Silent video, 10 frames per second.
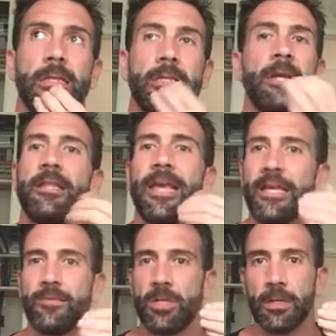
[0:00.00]
none of that
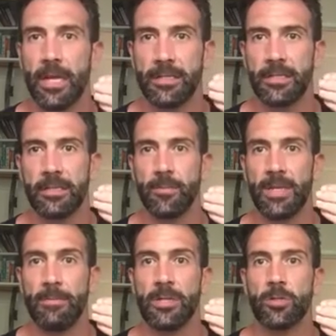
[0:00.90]
gives you a license to
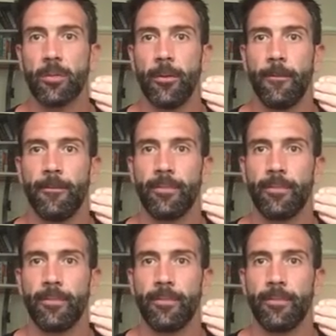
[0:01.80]
be miserable.